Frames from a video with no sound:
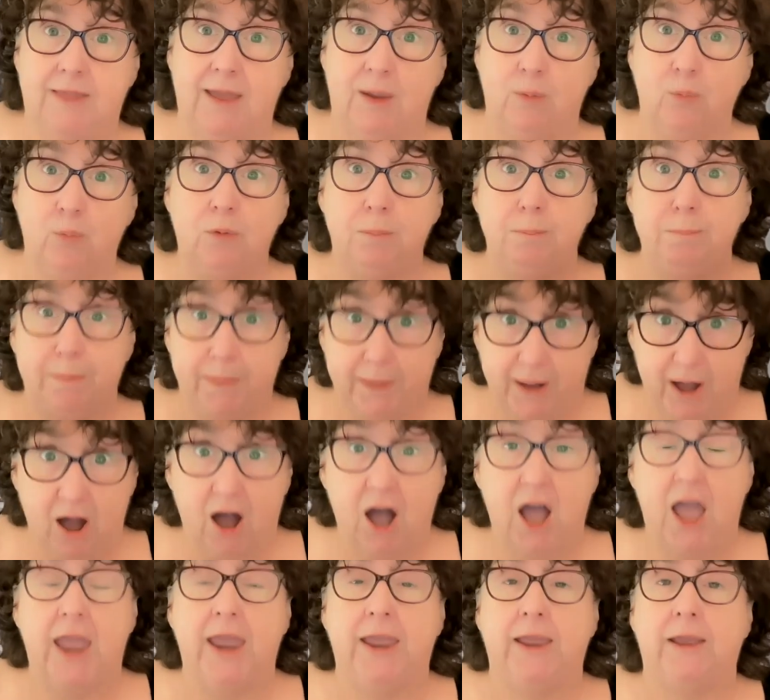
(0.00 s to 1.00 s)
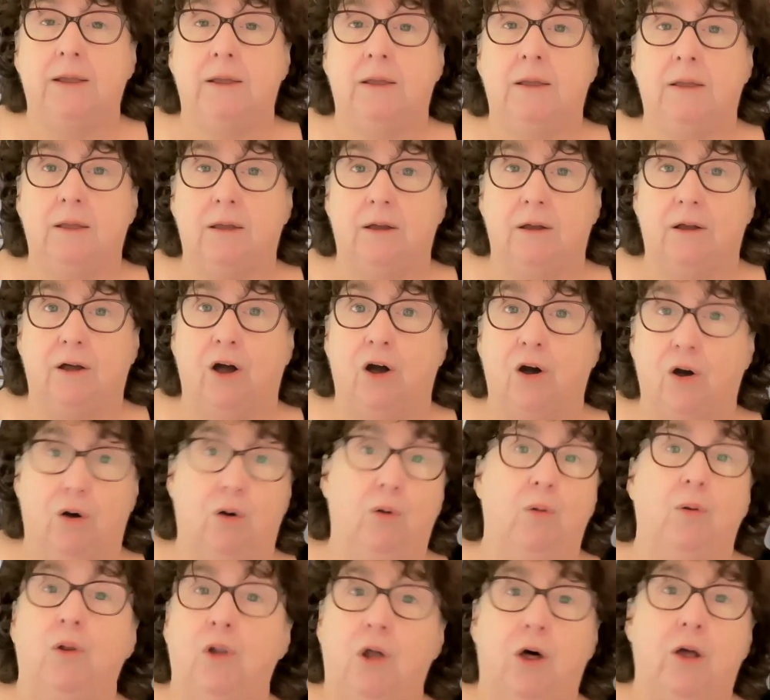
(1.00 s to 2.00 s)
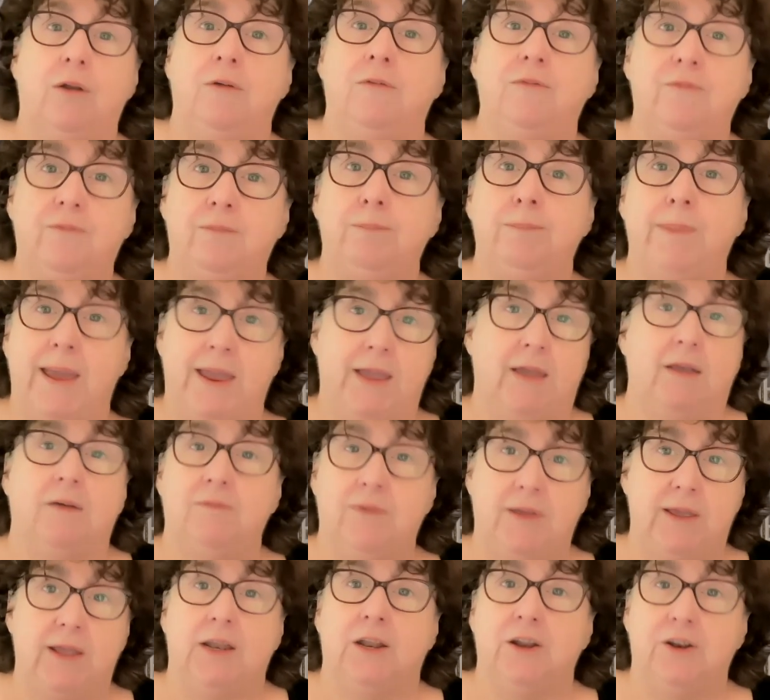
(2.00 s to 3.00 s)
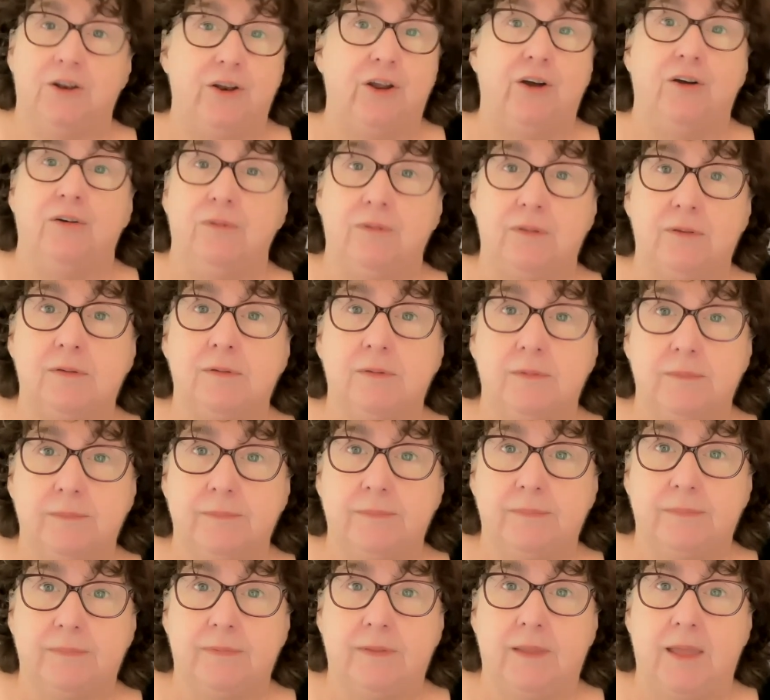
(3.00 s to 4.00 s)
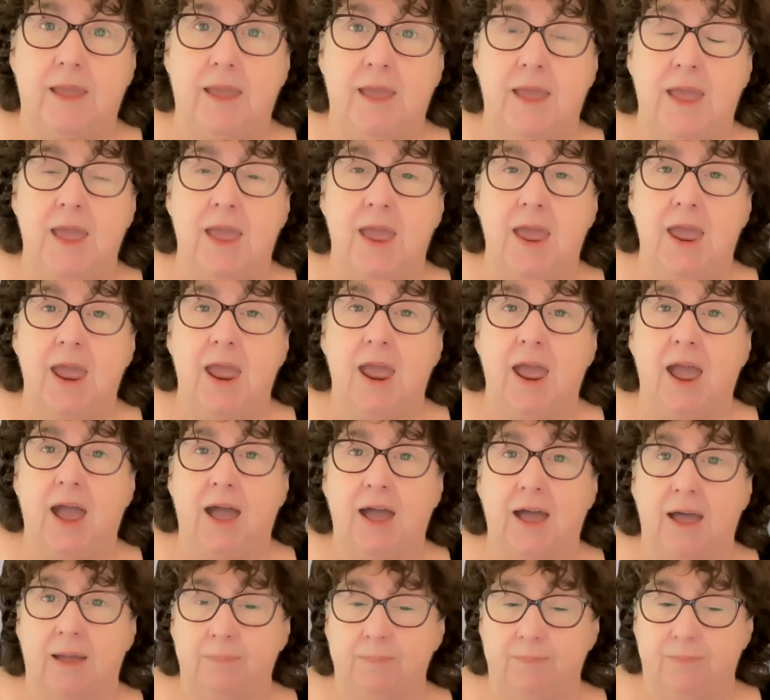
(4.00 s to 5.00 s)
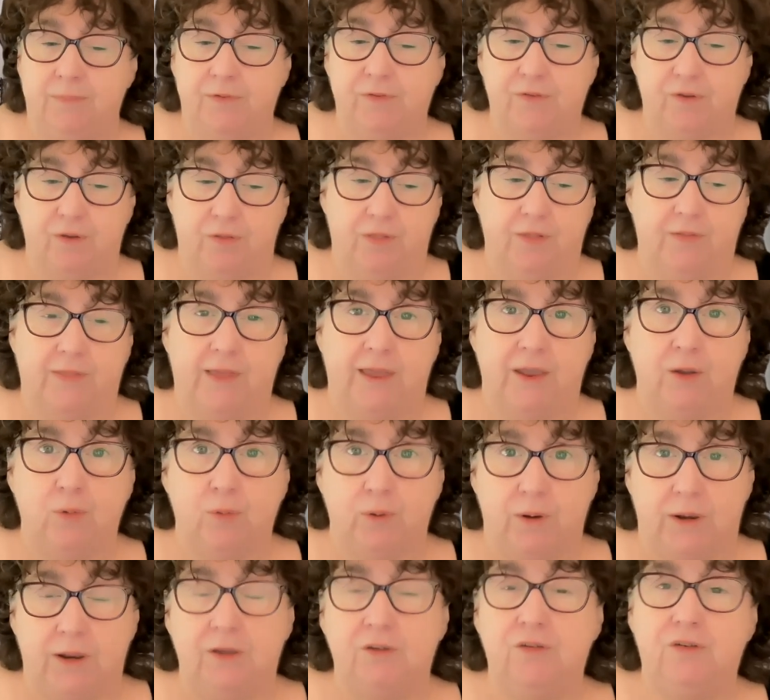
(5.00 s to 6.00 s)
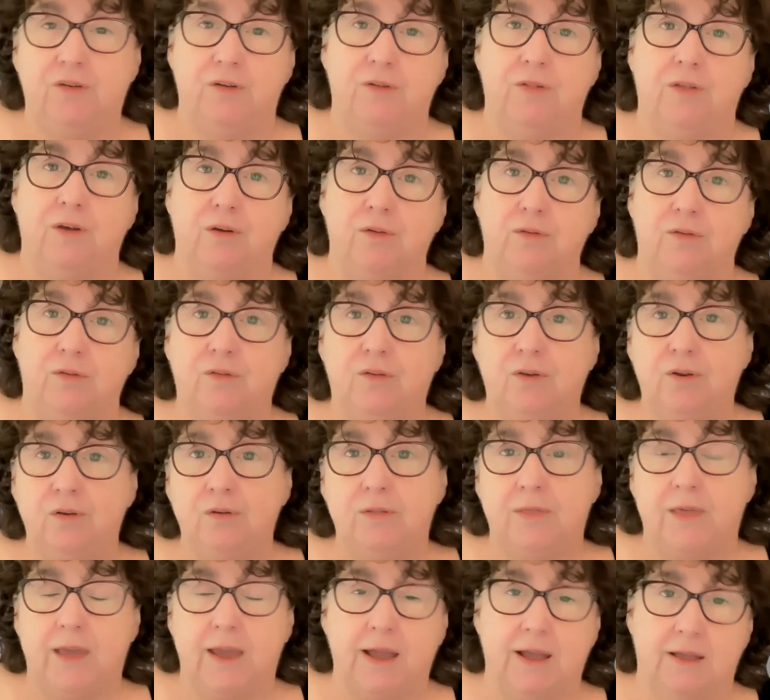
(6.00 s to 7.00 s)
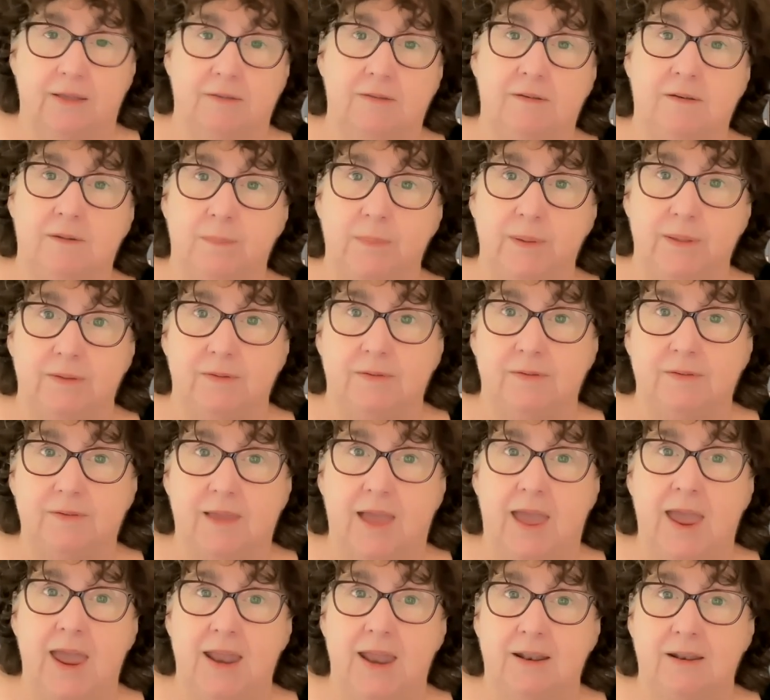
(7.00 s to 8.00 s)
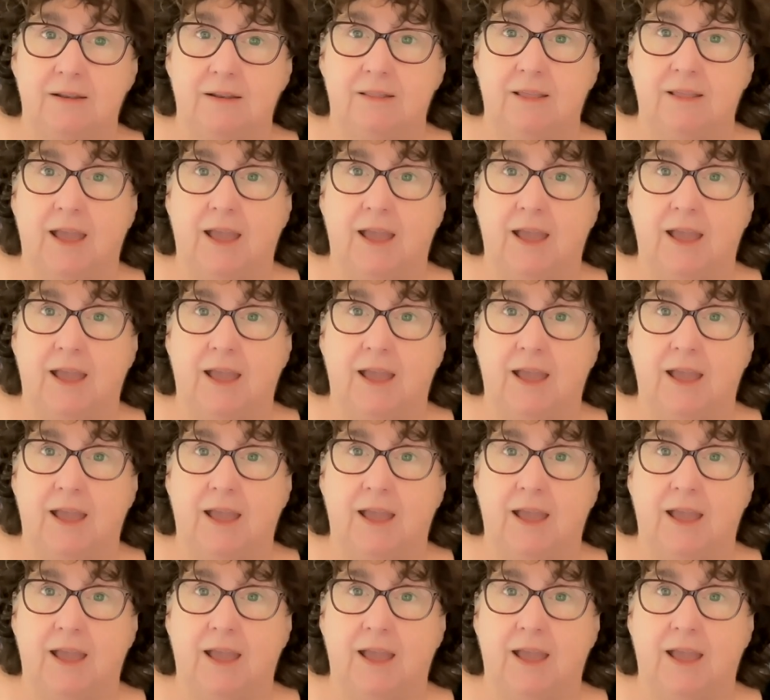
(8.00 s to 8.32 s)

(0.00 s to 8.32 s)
they would buy a whole lot of Bank of England notes, so that they could issue those to their customers, and the